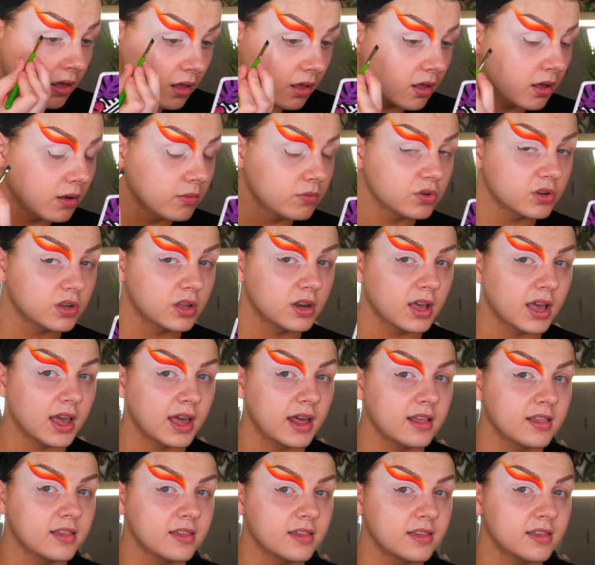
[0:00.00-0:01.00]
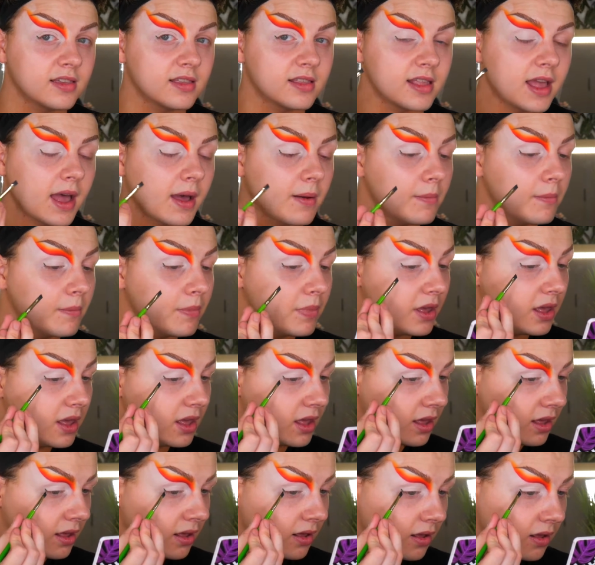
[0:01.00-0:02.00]
I'm just going to kind of stamp
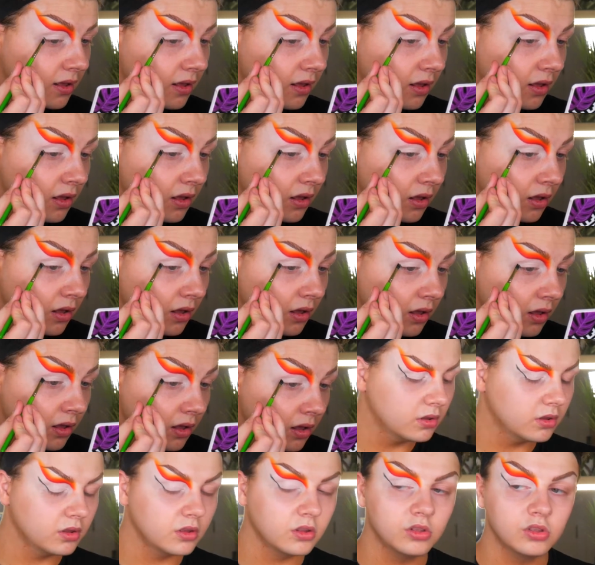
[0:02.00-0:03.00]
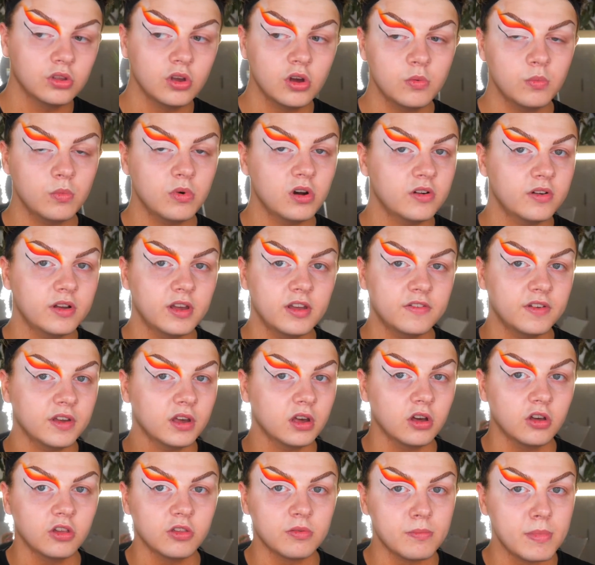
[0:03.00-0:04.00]
it. Don't worry if it
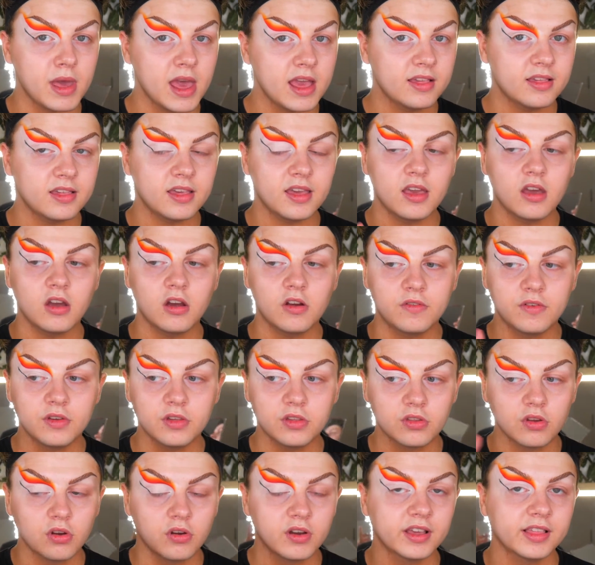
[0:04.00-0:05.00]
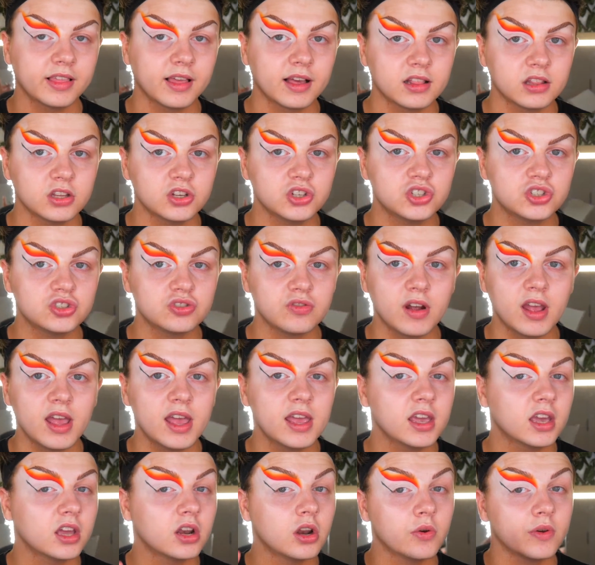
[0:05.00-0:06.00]
goes messy or if it's not exactly straight.
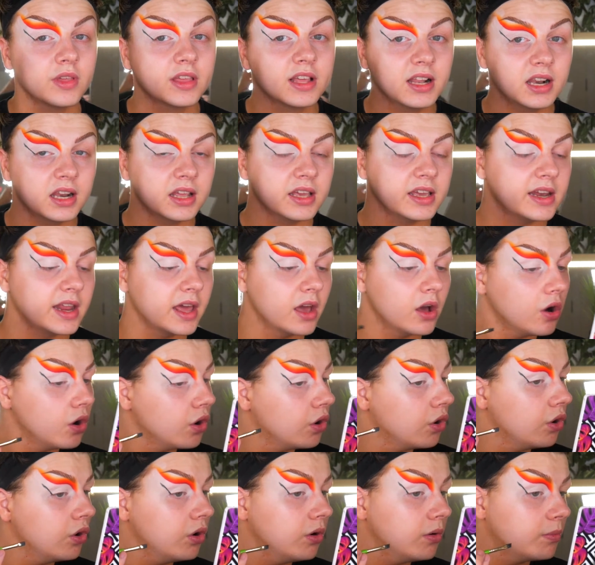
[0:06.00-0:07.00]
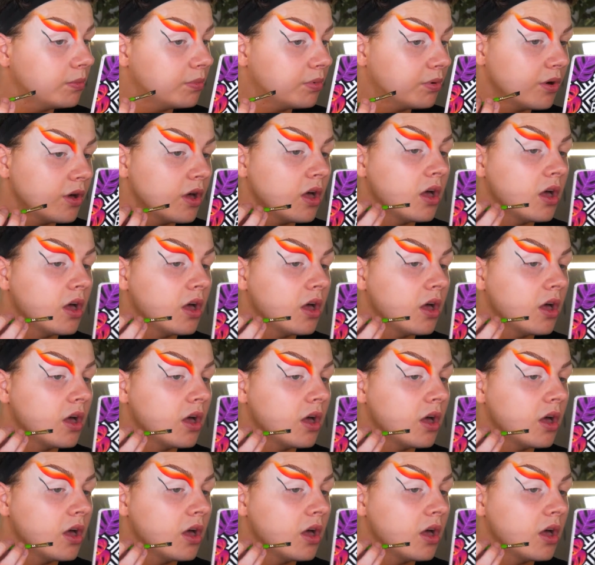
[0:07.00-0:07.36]
You can always clean it up.